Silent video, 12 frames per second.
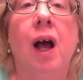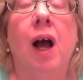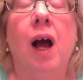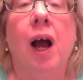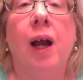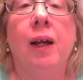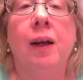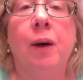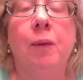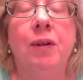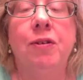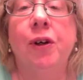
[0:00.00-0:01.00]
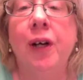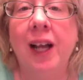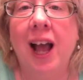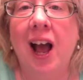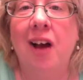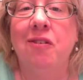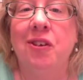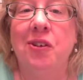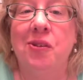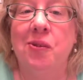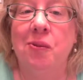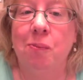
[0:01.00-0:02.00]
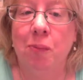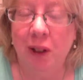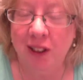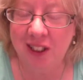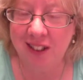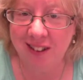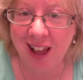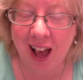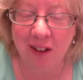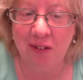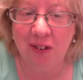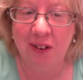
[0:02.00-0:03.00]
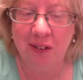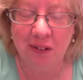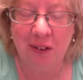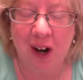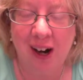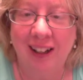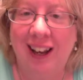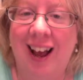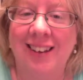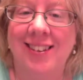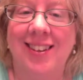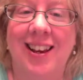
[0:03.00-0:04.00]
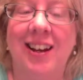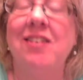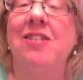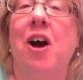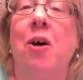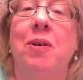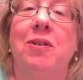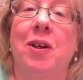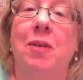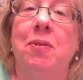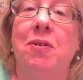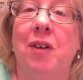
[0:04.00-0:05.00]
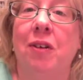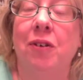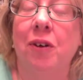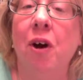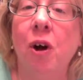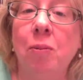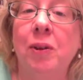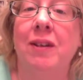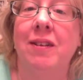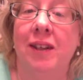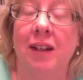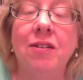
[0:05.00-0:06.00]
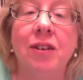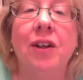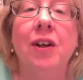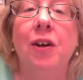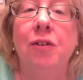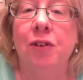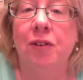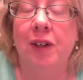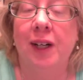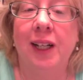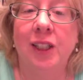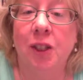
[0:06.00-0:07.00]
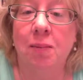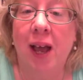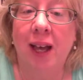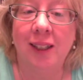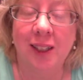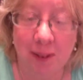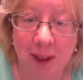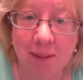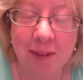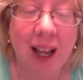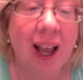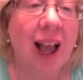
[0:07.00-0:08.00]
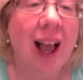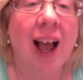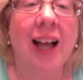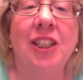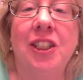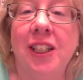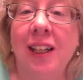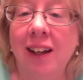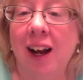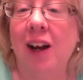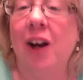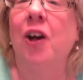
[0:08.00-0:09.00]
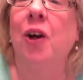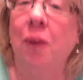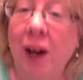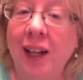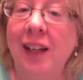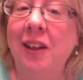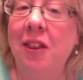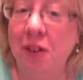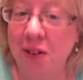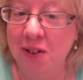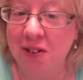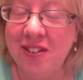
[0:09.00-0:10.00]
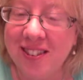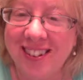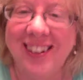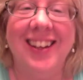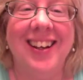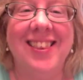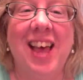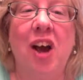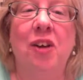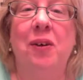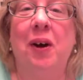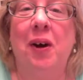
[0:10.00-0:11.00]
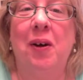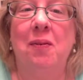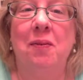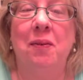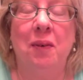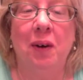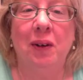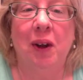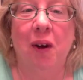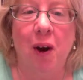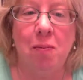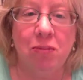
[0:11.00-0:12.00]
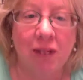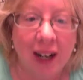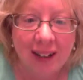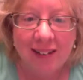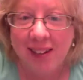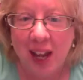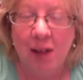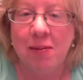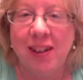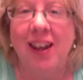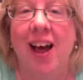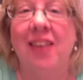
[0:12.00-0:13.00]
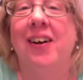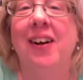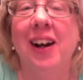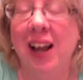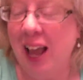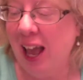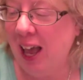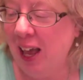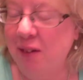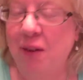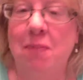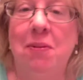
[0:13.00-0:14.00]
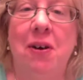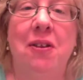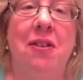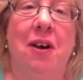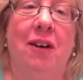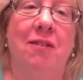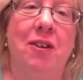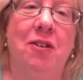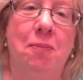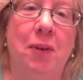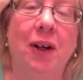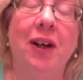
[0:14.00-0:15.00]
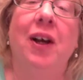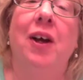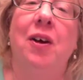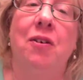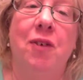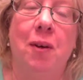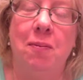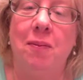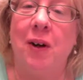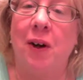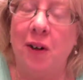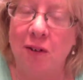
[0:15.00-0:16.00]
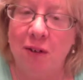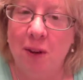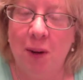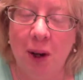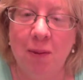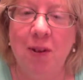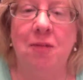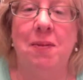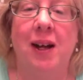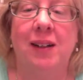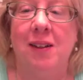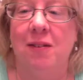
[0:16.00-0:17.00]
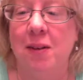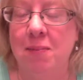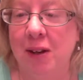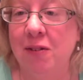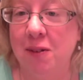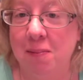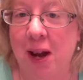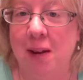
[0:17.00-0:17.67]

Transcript: I was going to have you purchase that for our class, and then I saw it was on Professor Colbury's list for financial management. And she and I are quite enthused that our brains came together and we both thought of this book from her perspective and me from my